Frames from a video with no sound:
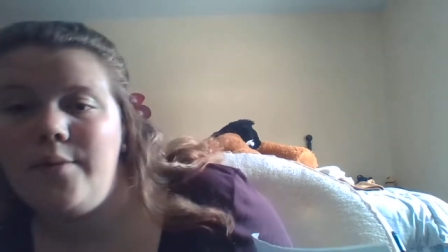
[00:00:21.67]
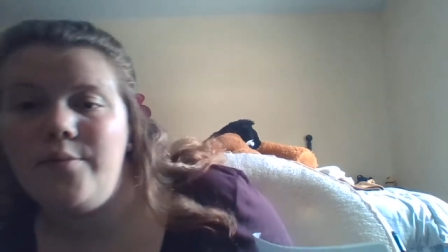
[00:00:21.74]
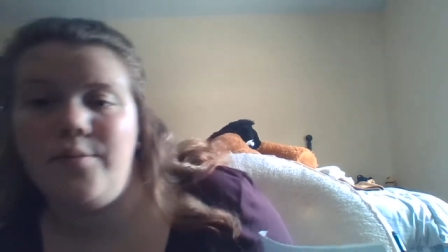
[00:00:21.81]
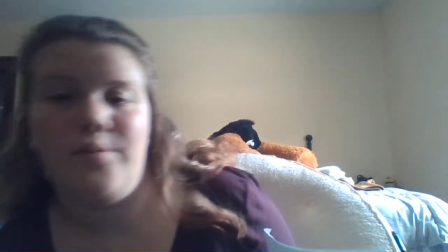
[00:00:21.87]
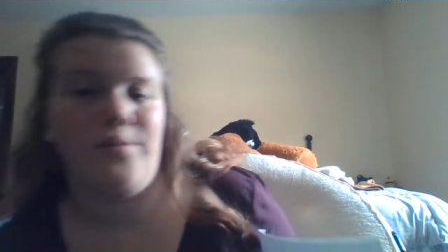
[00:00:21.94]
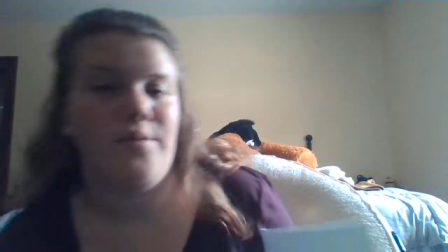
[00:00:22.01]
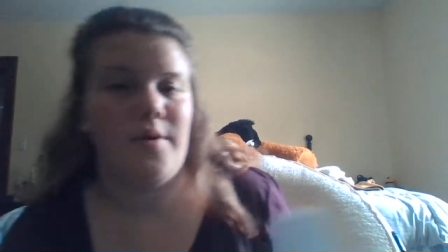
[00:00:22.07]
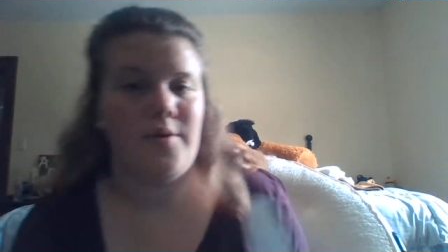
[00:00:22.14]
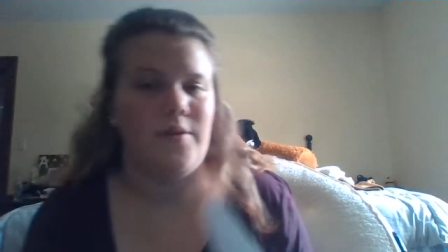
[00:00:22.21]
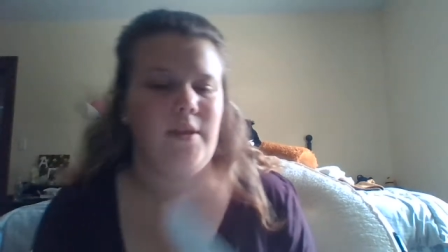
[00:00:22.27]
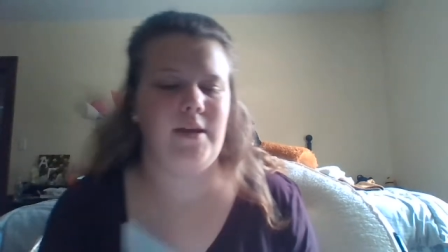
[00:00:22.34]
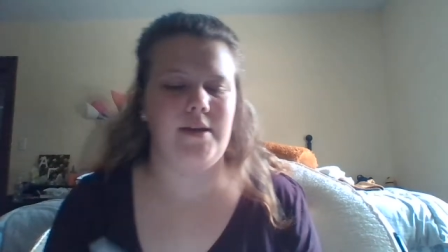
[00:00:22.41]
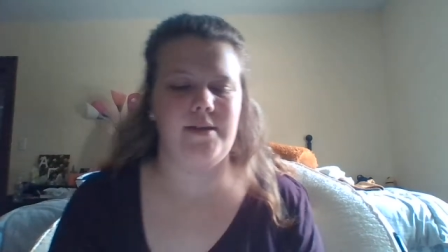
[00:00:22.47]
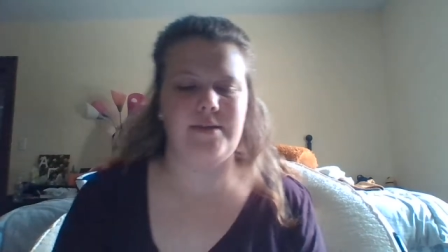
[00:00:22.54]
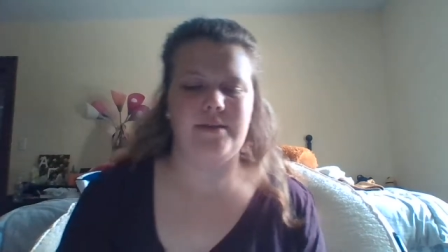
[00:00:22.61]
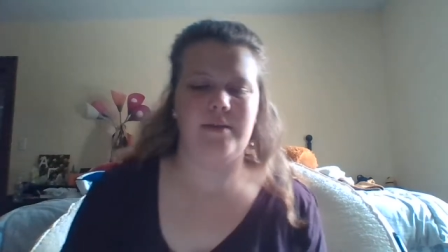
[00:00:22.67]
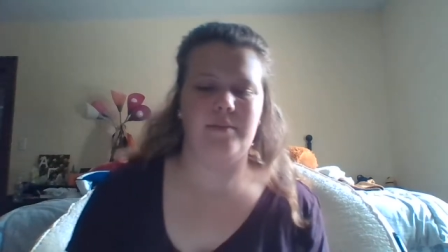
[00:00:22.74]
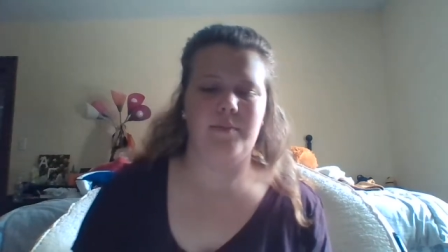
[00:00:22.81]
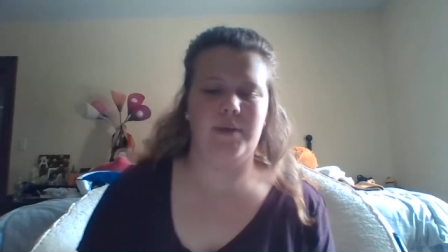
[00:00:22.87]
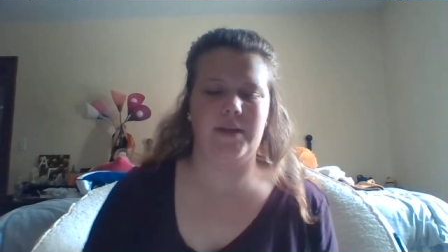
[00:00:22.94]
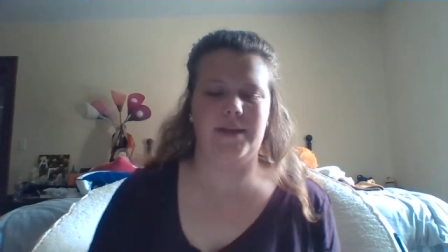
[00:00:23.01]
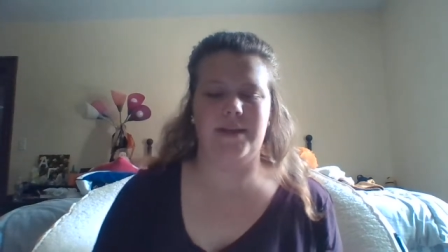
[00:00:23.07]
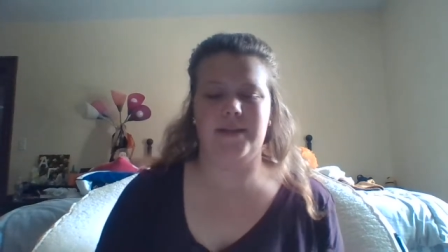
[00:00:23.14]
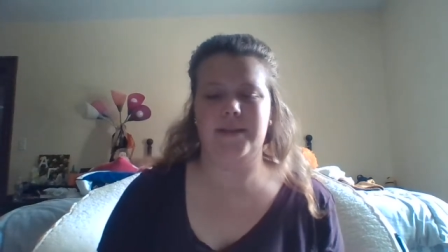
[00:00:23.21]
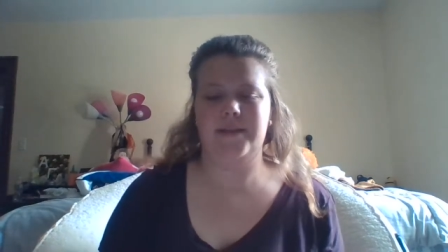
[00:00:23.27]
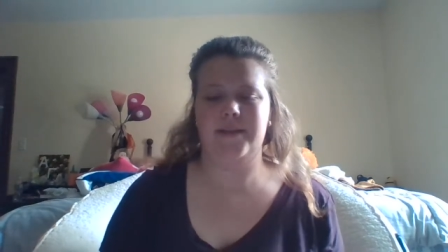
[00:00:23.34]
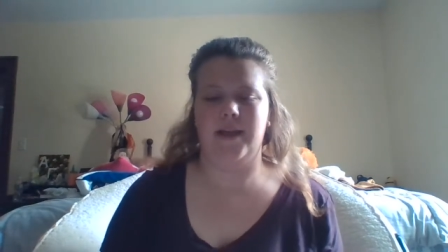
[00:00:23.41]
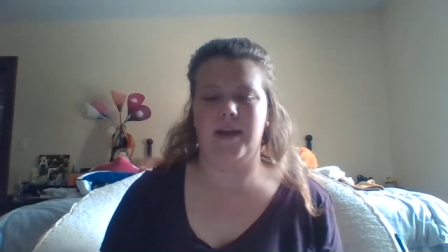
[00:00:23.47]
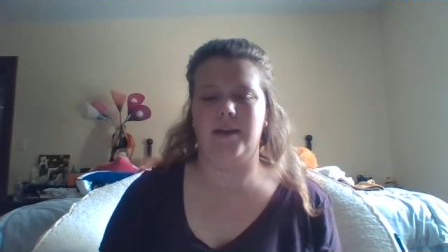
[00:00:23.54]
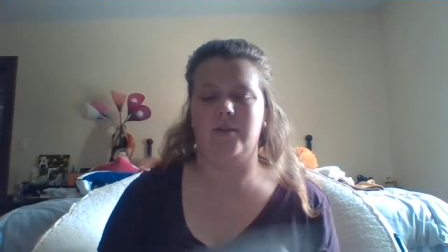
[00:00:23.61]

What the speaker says: I wrote this, but it is